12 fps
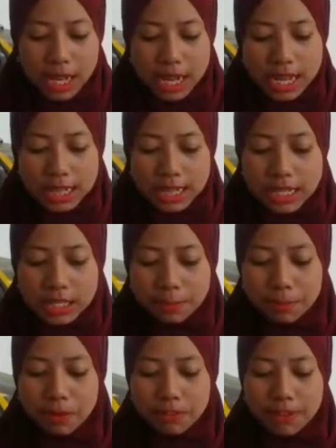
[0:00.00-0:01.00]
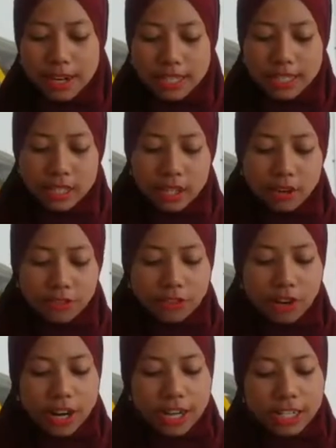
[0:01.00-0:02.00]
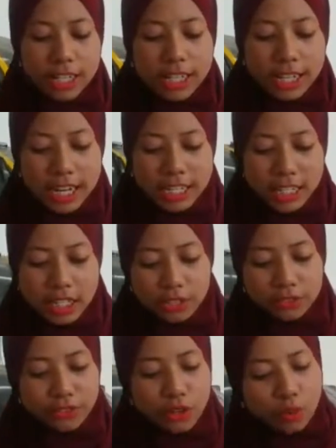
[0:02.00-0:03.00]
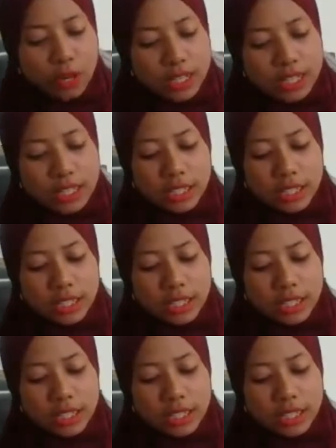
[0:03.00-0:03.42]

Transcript: at least provides for an indication for what